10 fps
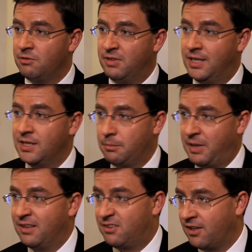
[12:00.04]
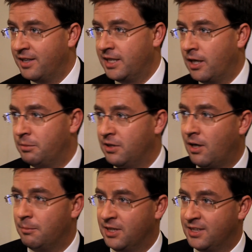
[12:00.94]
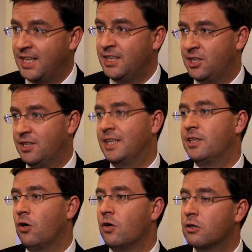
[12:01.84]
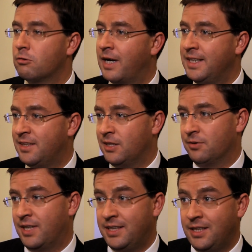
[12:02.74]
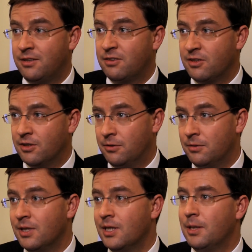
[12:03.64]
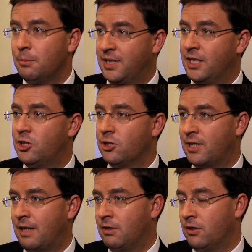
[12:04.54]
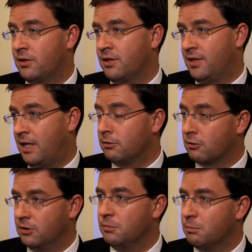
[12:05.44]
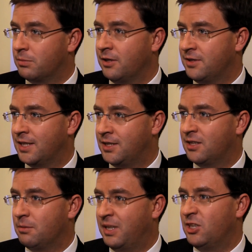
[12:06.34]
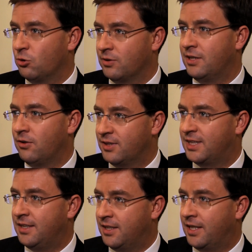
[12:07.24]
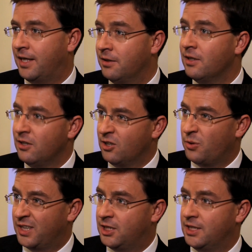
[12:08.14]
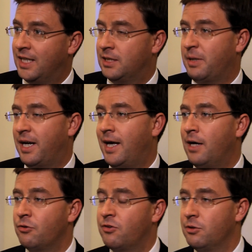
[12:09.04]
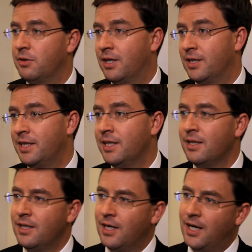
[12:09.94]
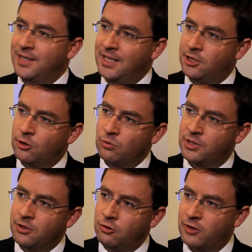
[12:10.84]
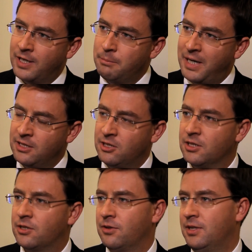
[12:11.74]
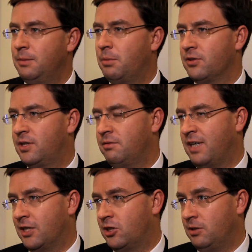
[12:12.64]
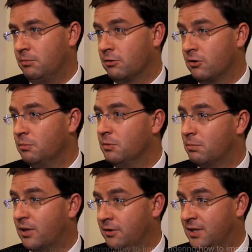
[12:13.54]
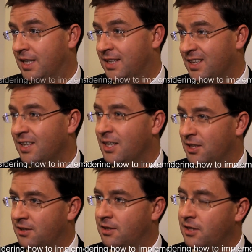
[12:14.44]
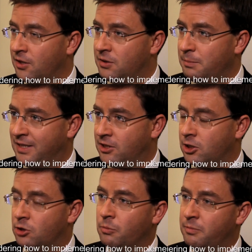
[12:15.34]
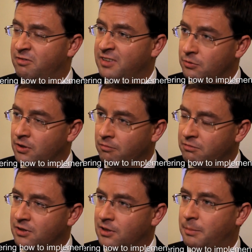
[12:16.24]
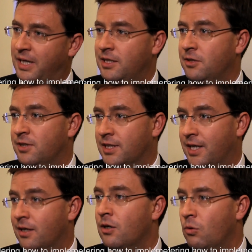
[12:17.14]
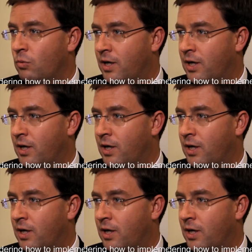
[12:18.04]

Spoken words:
of it is about tidying up and harmonisation, there's not a great deal they need to do, but they should have a look at their recruitment processes to make sure they're not sending out questionnaires about health too early. And they should also train managers on the positive action in recruitment process so that those managers will feel confident about using it where